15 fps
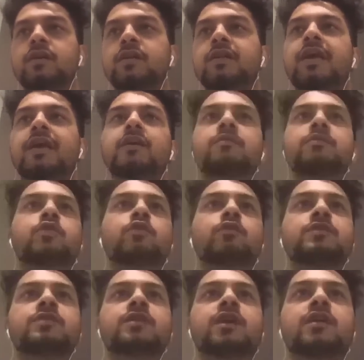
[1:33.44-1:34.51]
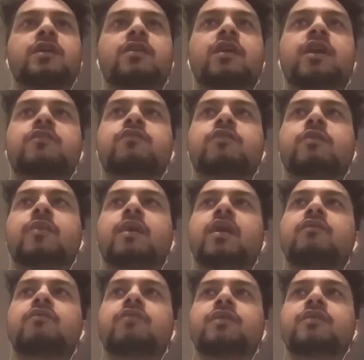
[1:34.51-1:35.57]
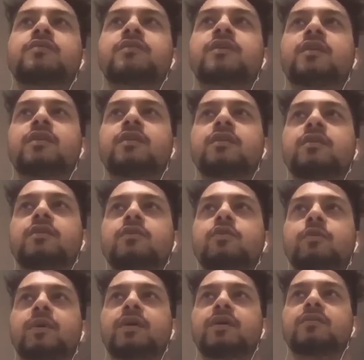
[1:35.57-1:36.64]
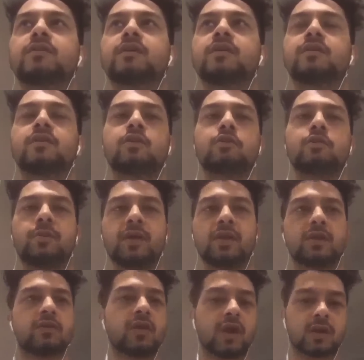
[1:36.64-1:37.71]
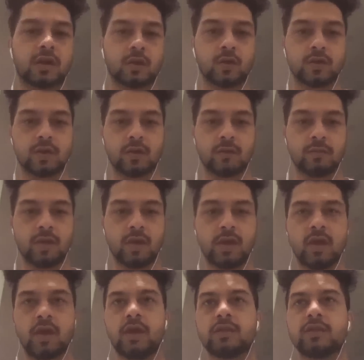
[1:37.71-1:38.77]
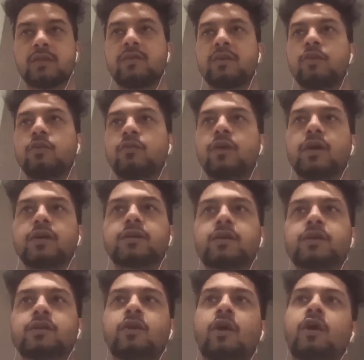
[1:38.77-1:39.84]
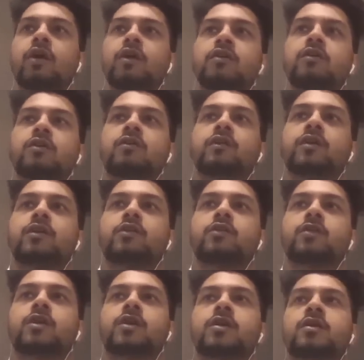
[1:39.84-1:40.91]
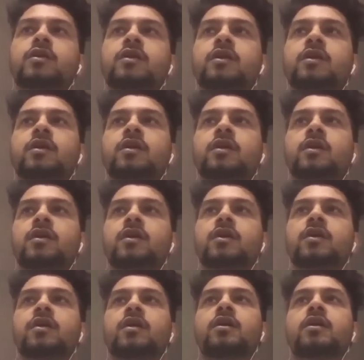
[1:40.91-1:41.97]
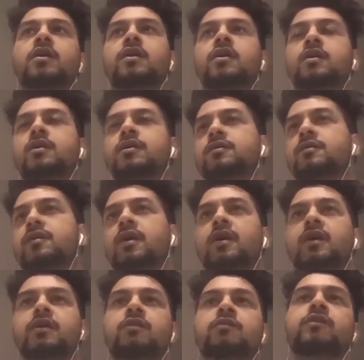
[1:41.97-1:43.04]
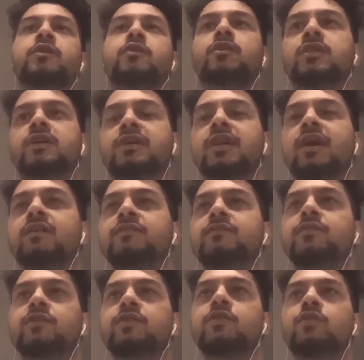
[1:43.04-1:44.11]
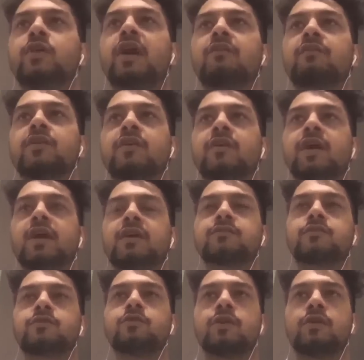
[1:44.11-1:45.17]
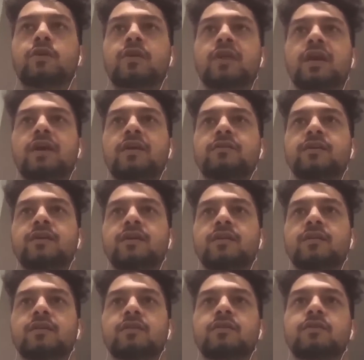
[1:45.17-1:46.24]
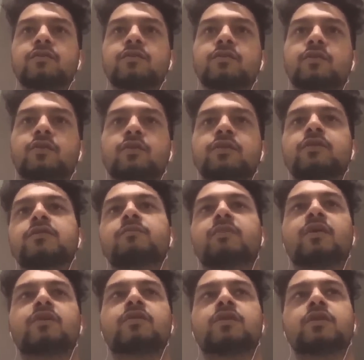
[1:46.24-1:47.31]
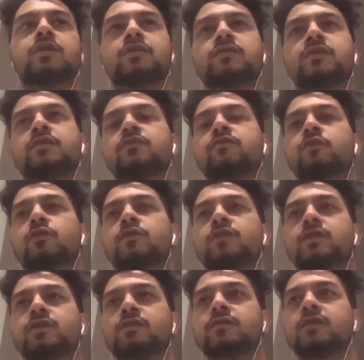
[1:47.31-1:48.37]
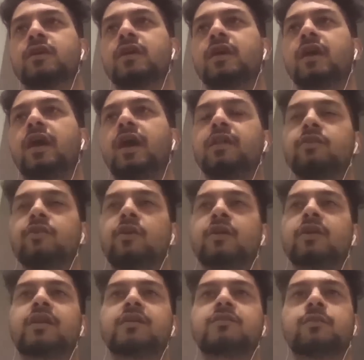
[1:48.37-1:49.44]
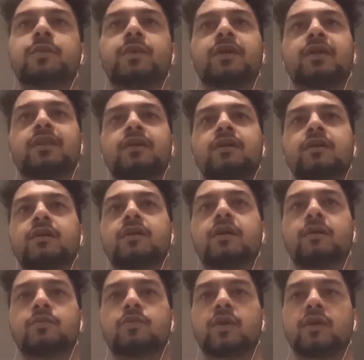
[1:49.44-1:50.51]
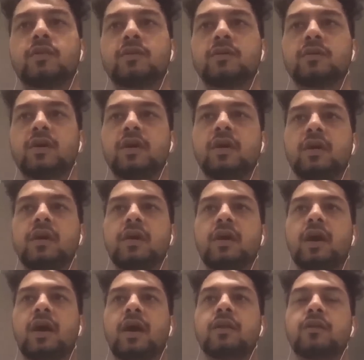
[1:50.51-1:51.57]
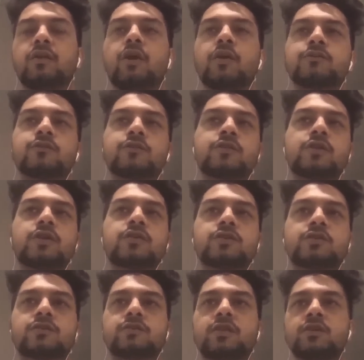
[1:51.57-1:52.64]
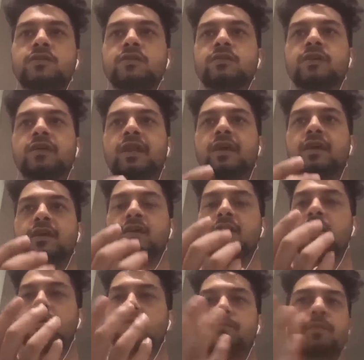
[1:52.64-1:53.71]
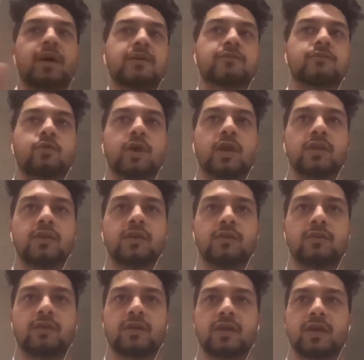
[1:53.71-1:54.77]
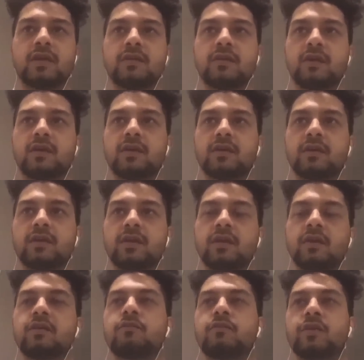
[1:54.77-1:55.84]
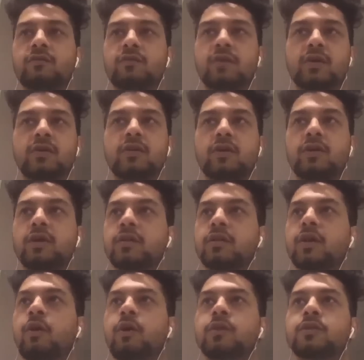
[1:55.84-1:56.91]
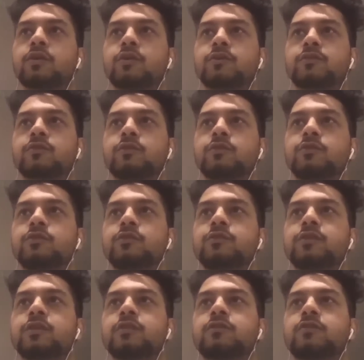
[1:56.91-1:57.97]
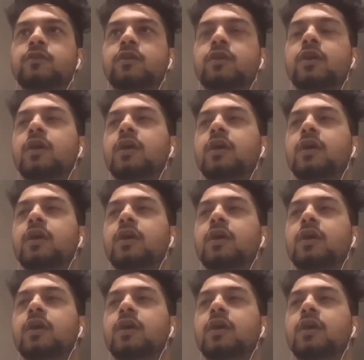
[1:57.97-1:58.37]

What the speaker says: like you will see undergrads from every single domain, and you'll be interacting with them either when you're working or when you are when you're in the class. You have undergrads too in your class, and so these are the 4th years, and your class typically come together. And also the teachers are like of best quality you can get, and in all the good schools you'll see is to